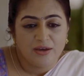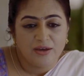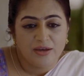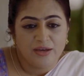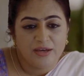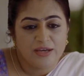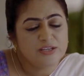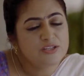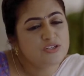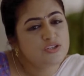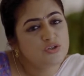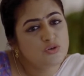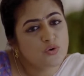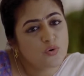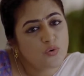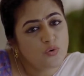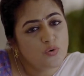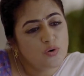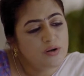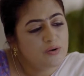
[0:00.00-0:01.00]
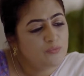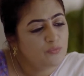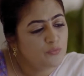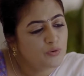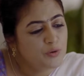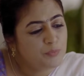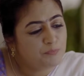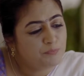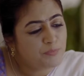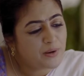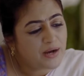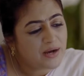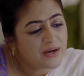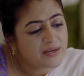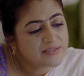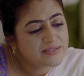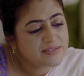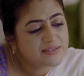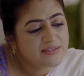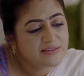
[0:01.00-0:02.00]
his soul would
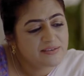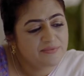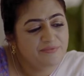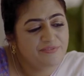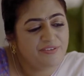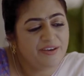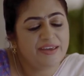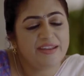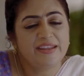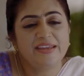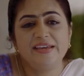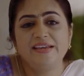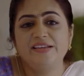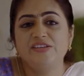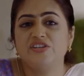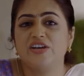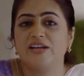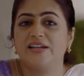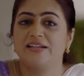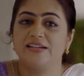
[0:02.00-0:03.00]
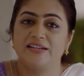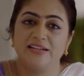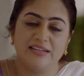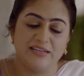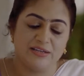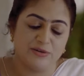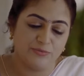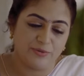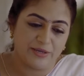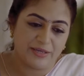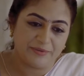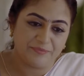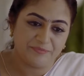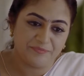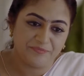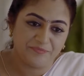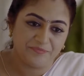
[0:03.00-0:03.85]
pass very gently away.